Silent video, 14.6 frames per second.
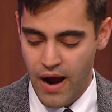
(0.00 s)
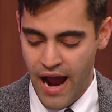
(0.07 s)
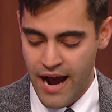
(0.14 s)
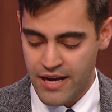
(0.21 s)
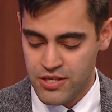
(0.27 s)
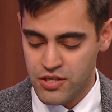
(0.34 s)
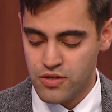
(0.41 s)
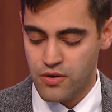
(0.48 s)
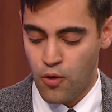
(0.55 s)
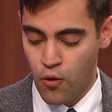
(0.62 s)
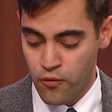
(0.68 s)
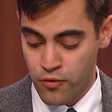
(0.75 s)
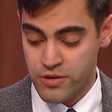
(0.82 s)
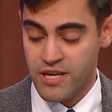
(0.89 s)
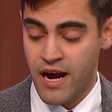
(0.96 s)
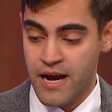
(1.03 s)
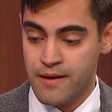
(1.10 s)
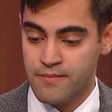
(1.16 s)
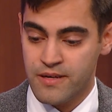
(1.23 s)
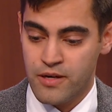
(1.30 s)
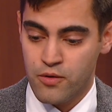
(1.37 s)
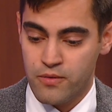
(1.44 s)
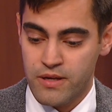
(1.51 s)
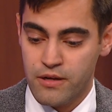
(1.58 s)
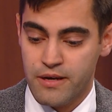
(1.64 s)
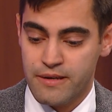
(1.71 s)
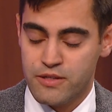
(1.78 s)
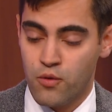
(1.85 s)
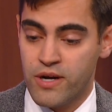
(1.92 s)
as over time, you know, we
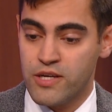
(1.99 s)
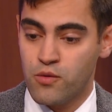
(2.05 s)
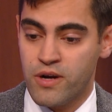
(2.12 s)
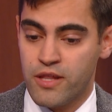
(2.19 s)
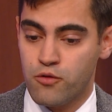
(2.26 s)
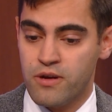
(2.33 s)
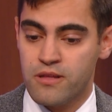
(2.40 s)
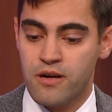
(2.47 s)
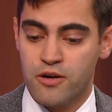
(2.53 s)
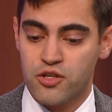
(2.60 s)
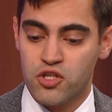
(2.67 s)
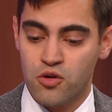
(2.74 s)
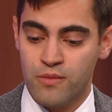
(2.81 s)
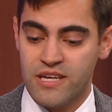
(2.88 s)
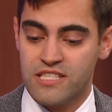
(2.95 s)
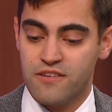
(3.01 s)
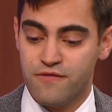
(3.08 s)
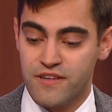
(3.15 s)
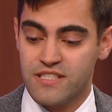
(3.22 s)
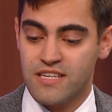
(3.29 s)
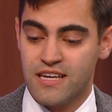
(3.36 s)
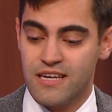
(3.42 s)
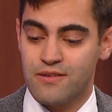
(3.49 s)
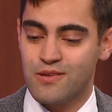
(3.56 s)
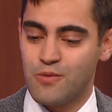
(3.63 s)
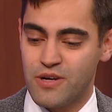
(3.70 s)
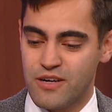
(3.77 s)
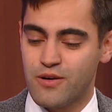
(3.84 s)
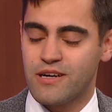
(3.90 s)
look at 2023, there are so many
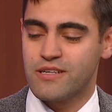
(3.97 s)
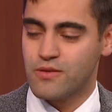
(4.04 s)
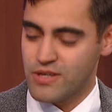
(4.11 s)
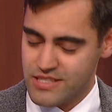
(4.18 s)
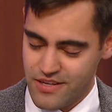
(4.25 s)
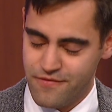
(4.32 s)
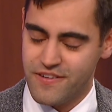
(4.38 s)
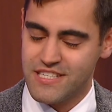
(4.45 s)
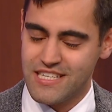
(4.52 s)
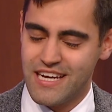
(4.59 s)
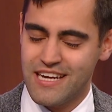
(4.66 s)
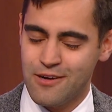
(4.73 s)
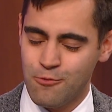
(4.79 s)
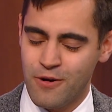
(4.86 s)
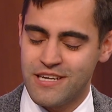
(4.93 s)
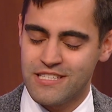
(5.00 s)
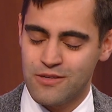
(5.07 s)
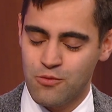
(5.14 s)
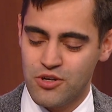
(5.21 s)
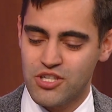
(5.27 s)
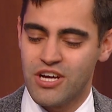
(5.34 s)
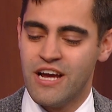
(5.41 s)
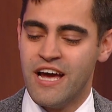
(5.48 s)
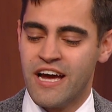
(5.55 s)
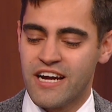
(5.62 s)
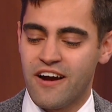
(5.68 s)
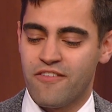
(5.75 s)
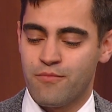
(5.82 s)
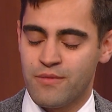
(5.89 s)
sophisticated ways in which
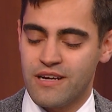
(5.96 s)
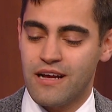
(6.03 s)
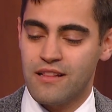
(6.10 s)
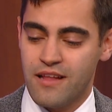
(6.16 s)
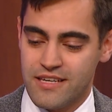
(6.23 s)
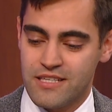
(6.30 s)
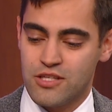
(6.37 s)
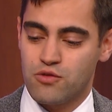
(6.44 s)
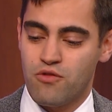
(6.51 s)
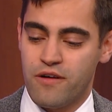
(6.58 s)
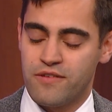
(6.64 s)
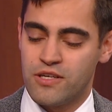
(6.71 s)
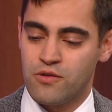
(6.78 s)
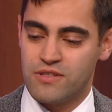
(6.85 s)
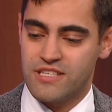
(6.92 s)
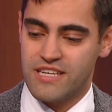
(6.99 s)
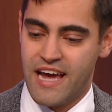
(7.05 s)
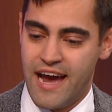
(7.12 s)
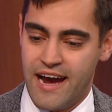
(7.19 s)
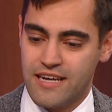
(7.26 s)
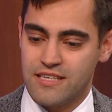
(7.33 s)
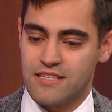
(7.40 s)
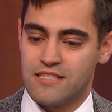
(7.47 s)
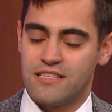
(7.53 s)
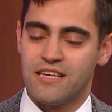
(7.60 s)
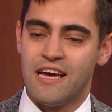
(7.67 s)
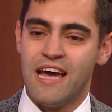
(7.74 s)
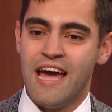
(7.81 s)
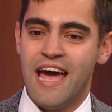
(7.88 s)
government collects its revenue, its
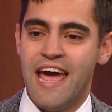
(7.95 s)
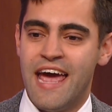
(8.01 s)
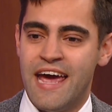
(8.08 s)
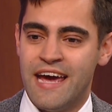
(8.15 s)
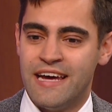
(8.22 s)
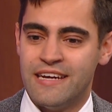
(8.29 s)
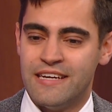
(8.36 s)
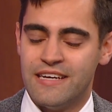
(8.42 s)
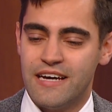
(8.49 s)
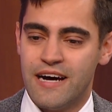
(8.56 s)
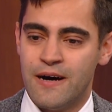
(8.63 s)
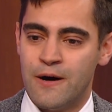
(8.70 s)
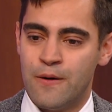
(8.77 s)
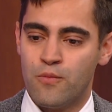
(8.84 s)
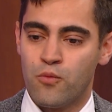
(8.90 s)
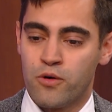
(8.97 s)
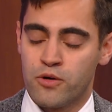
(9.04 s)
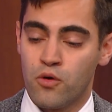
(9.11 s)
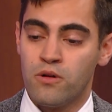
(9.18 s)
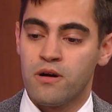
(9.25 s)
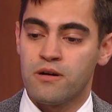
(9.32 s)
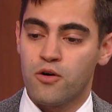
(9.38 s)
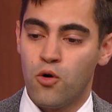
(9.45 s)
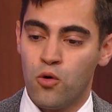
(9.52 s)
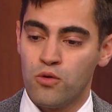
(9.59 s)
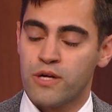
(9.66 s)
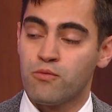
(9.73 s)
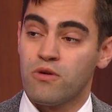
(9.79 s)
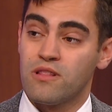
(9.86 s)
taxes, and we're no longer
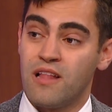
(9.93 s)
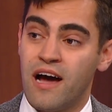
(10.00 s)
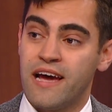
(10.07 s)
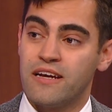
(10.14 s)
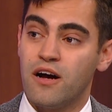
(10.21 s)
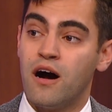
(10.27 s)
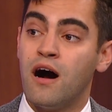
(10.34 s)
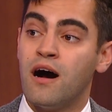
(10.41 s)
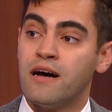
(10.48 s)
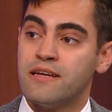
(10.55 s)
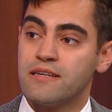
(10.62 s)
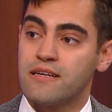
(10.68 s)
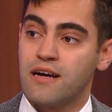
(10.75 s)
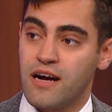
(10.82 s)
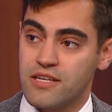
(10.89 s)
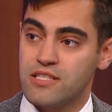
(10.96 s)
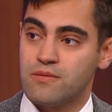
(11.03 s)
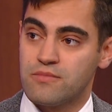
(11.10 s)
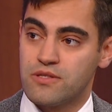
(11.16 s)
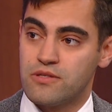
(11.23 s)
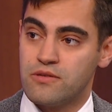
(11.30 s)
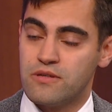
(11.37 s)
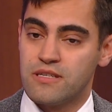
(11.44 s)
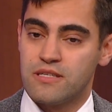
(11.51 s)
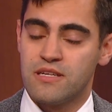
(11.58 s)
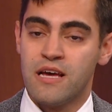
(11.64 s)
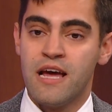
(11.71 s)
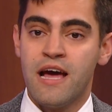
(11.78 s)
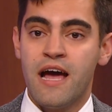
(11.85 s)
wholly reliant on customs duties,